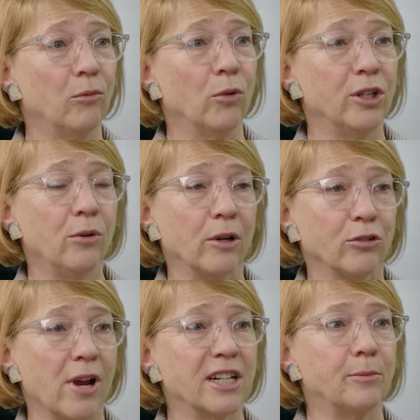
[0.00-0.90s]
when you
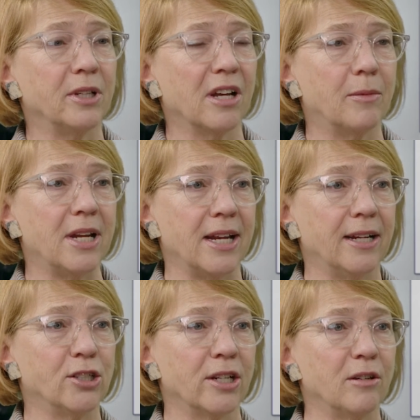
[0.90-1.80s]
are trying to become an
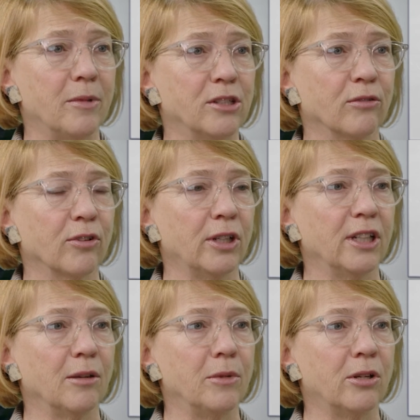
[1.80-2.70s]
age and dementia
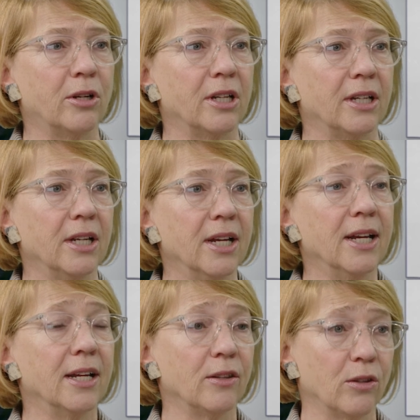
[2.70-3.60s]
friendly community,
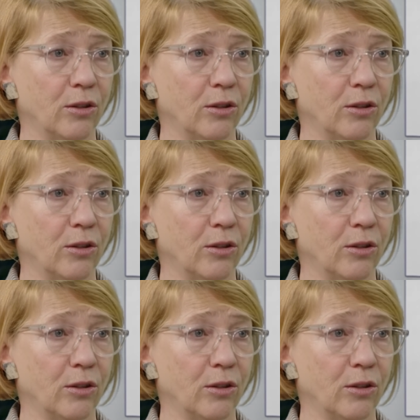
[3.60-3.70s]
mm-hmm.